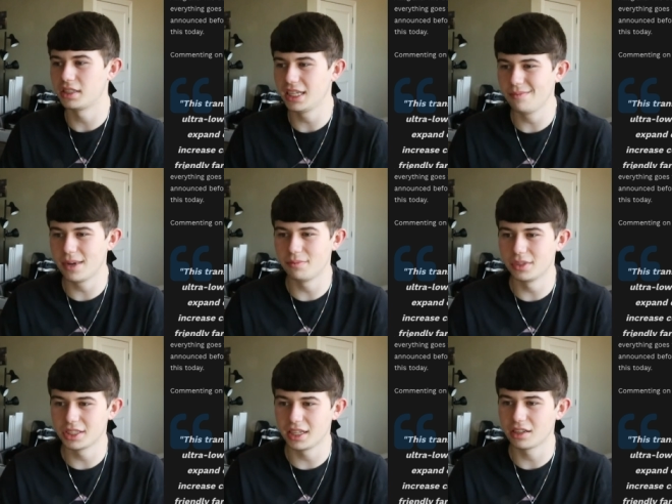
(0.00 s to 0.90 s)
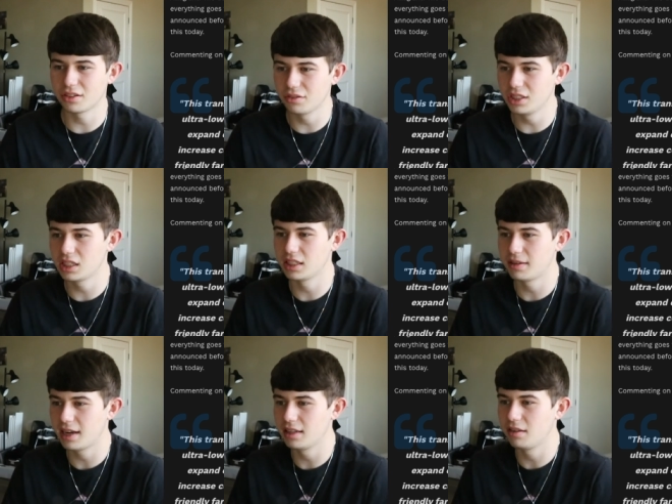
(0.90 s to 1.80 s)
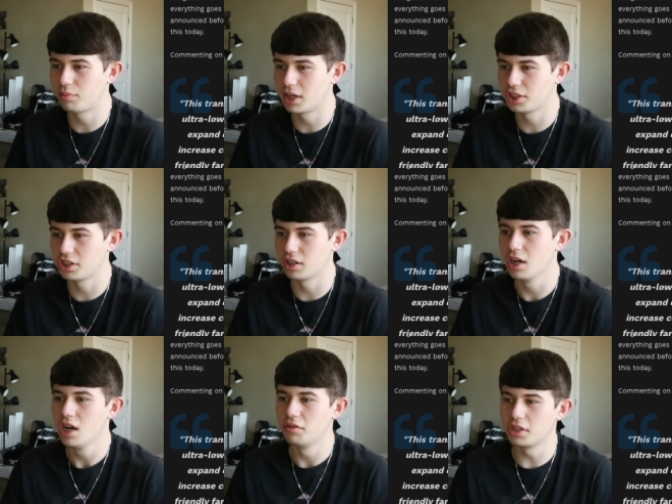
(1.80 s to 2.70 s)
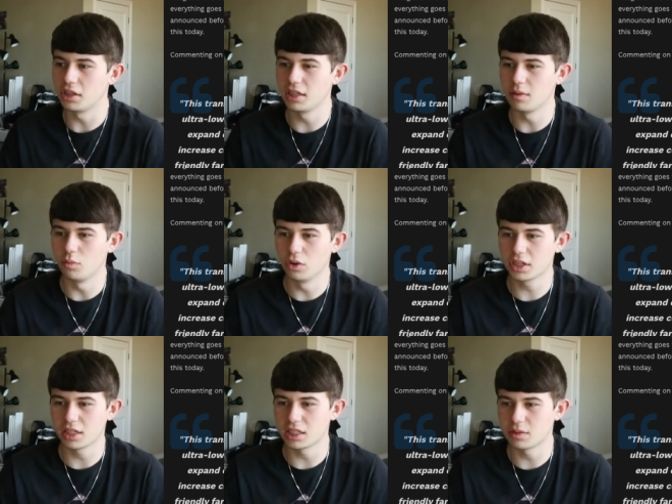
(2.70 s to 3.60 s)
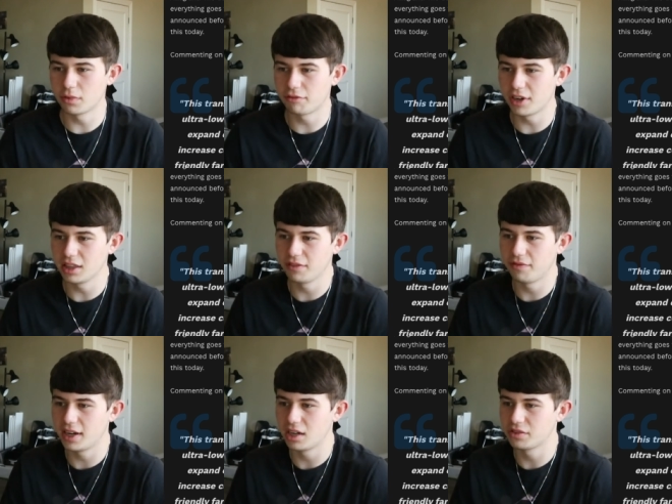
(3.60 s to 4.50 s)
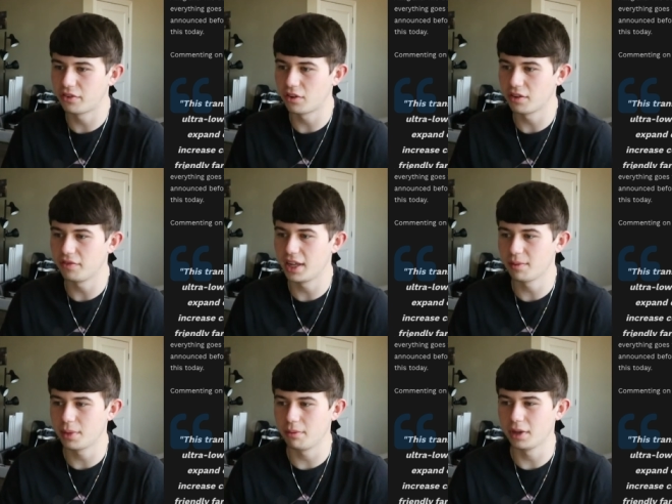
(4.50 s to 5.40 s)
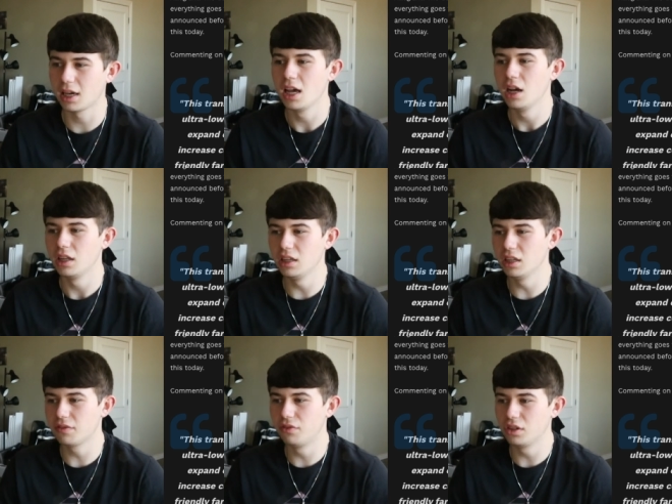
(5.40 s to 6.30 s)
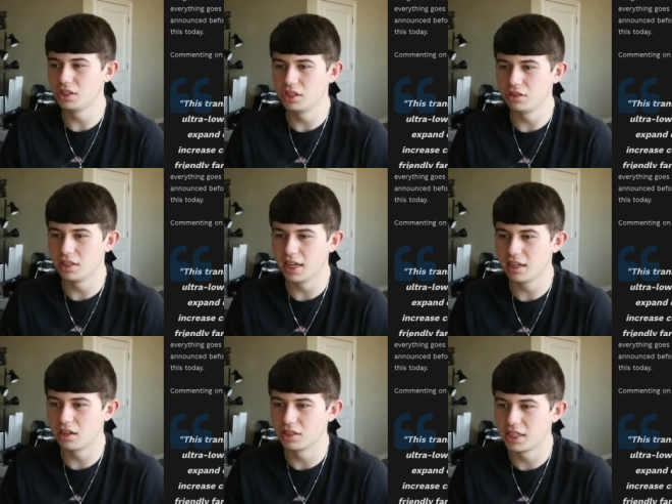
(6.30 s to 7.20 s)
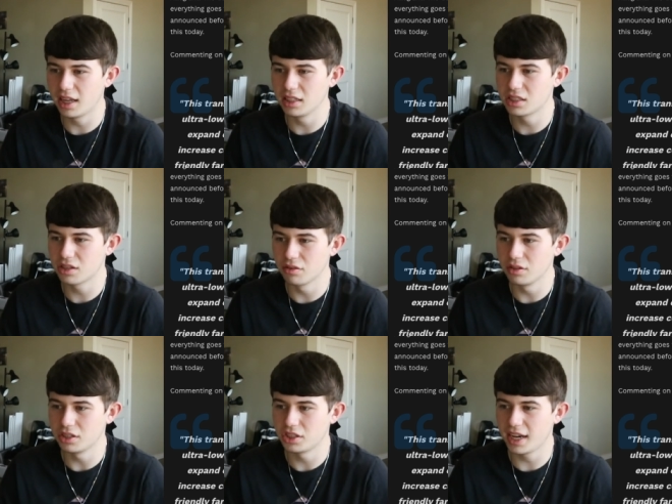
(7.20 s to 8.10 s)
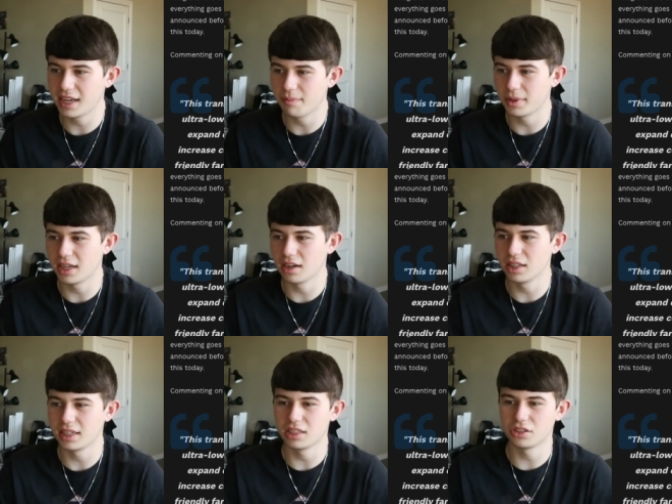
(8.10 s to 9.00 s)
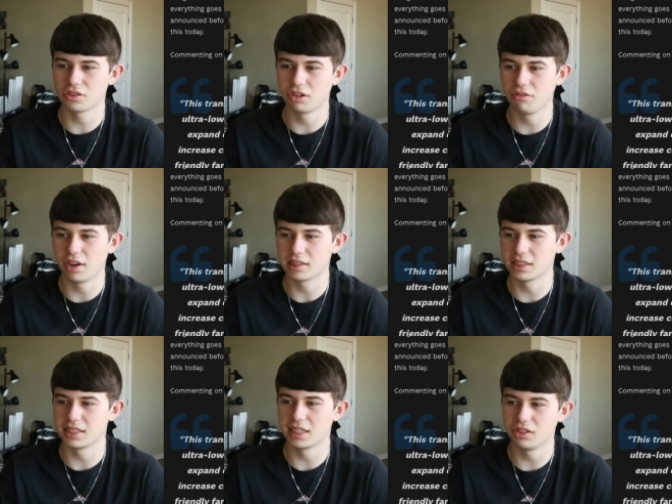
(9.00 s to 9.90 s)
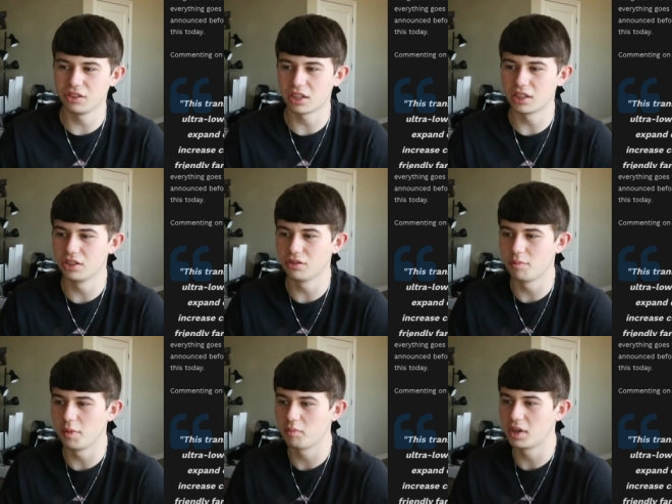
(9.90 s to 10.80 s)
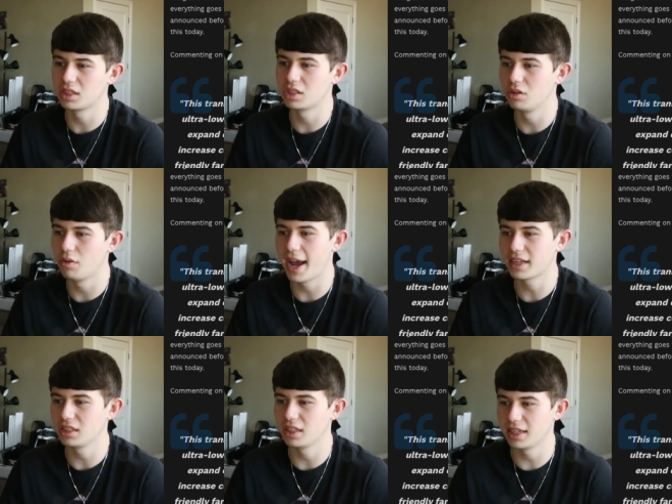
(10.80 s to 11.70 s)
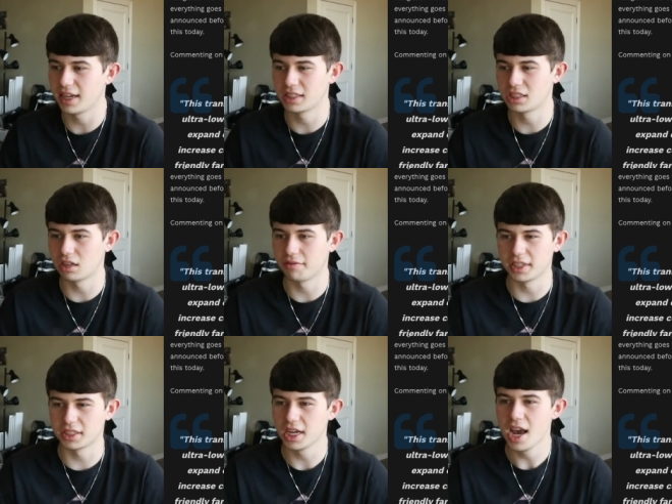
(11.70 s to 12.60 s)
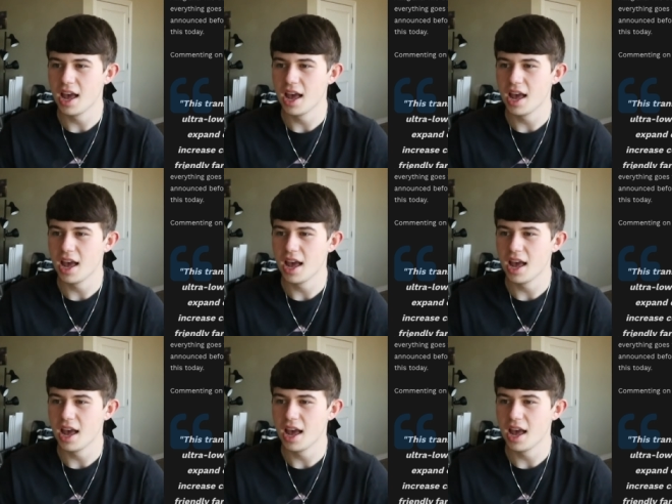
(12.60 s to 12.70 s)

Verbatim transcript: team members and increase competitive pressure, resulting in more customer-friendly fares for the flying public. We look forward to uniting our talents through the shakeup of the airline industry while continuing our new commitment to excellent guest service,